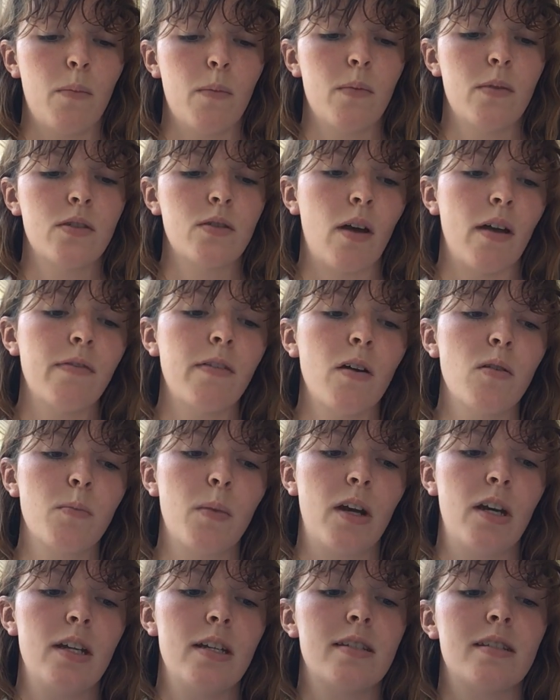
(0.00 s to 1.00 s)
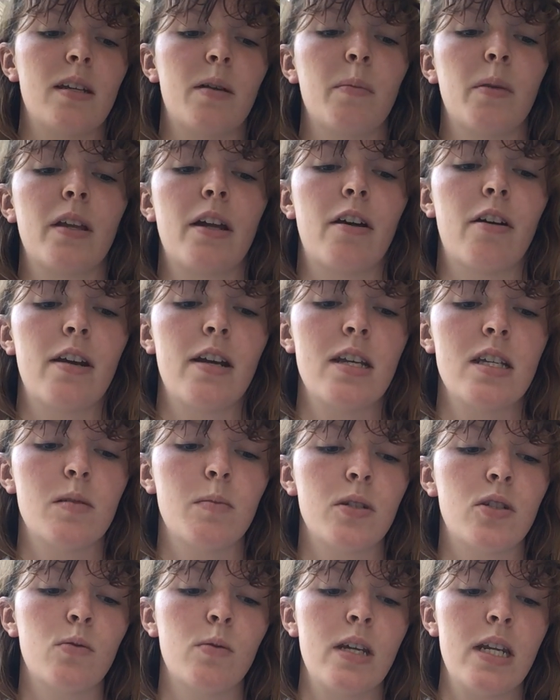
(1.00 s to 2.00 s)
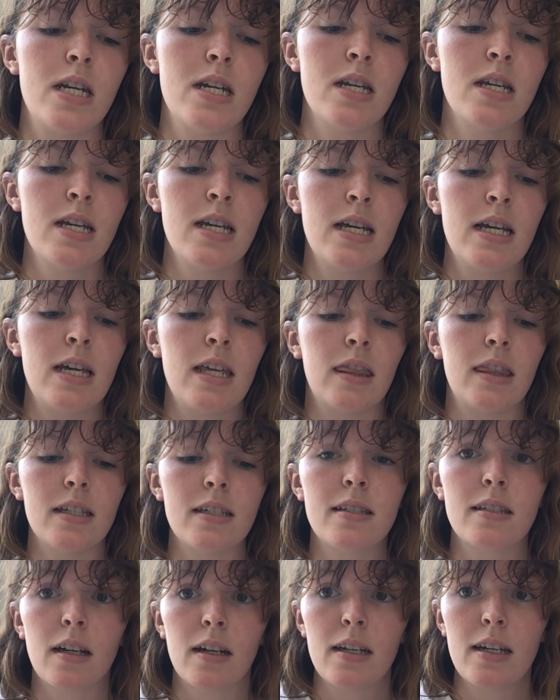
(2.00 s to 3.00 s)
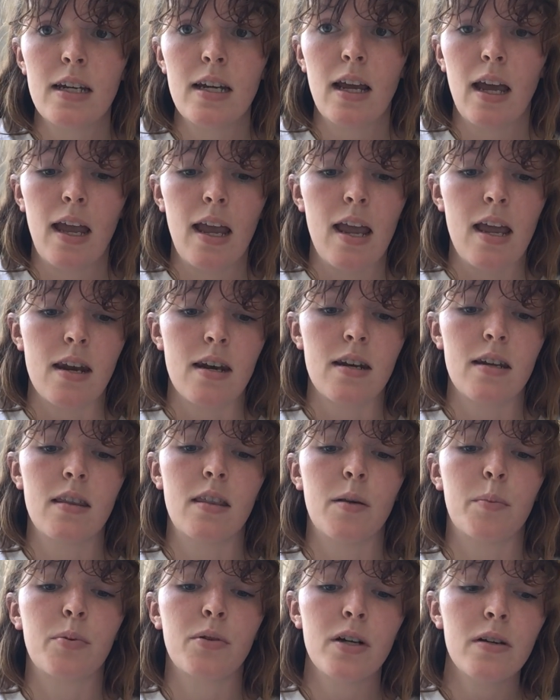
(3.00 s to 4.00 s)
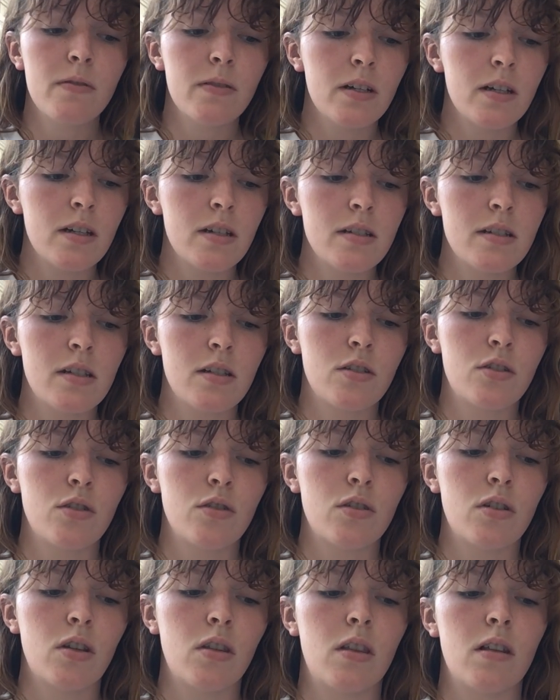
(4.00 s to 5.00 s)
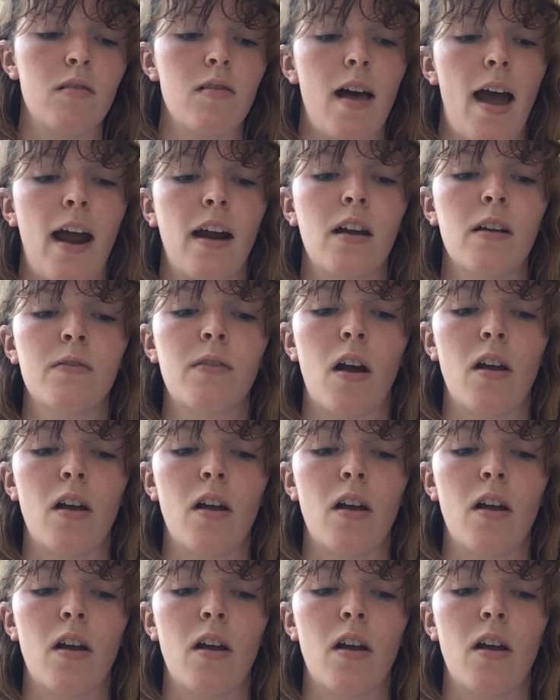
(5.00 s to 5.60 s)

So I found many similarities between this study and the previous due to the lack of